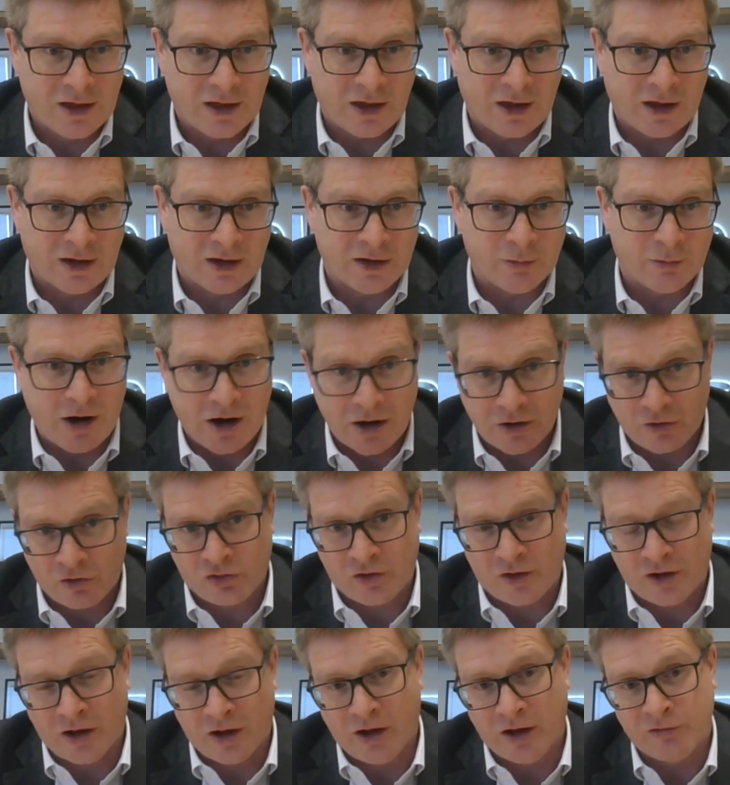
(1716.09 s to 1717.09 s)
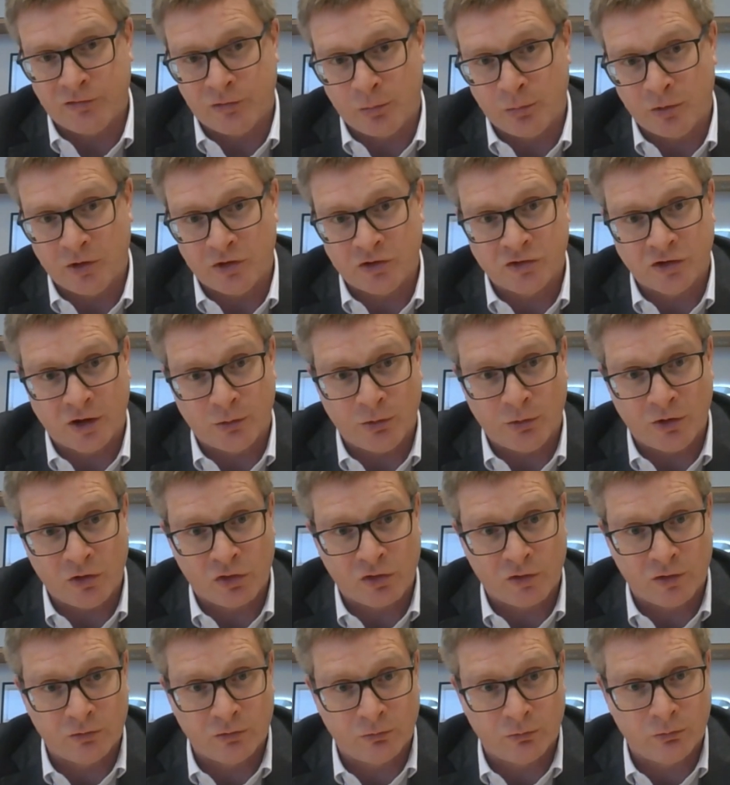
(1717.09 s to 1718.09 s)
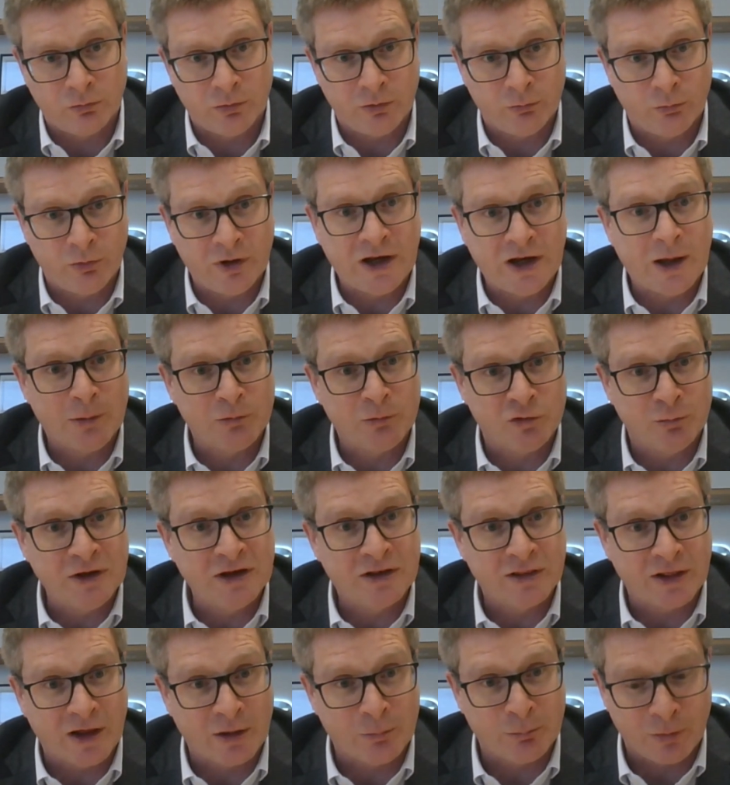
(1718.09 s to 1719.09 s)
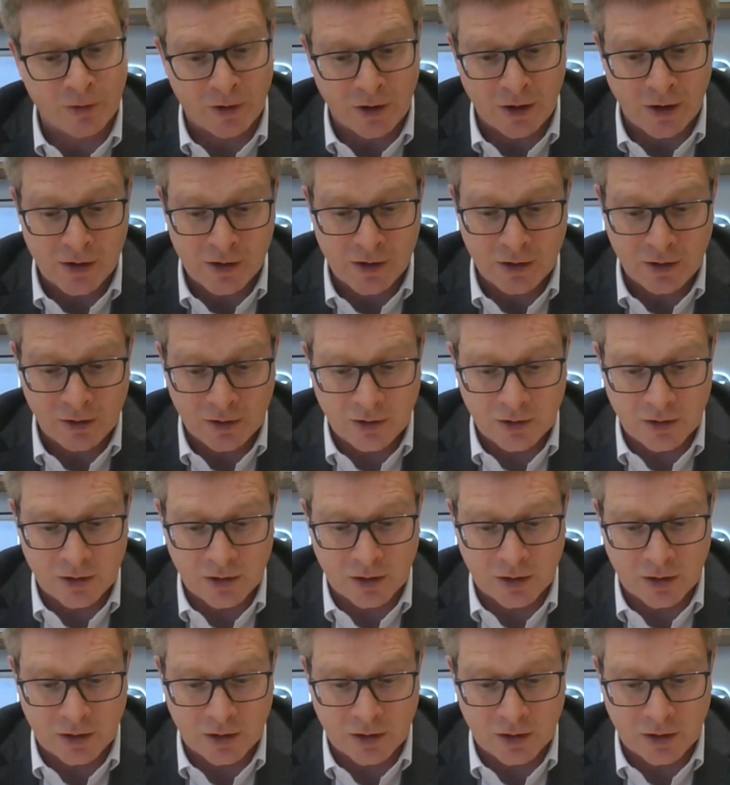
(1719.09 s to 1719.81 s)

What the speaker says: And the bar is set high for British Airways, and we'll aim to meet that bar.